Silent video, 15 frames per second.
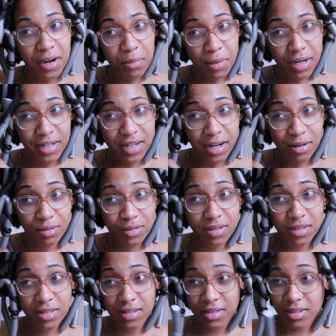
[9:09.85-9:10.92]
and my
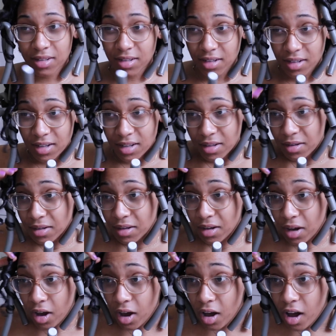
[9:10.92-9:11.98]
doubts
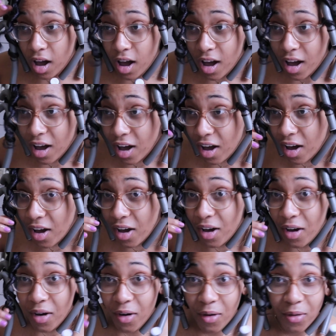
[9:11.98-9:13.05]

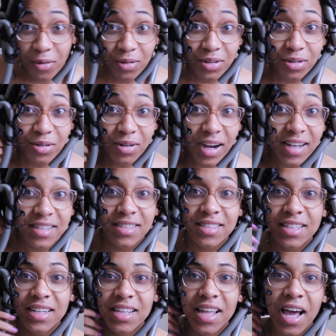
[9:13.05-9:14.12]
oh do you guys
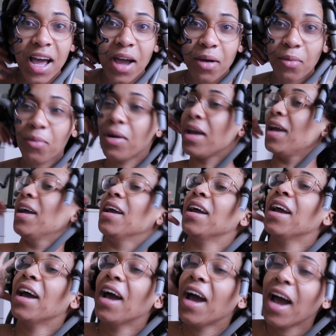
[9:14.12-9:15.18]
see that
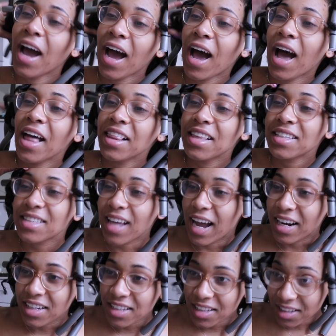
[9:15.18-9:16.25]
wig this
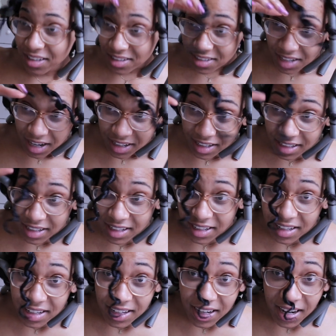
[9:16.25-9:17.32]
actually looks kind of
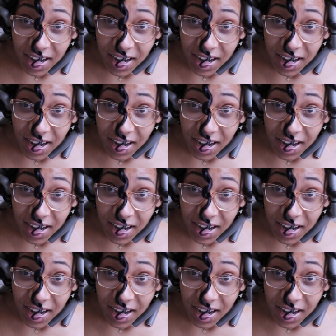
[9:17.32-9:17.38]
good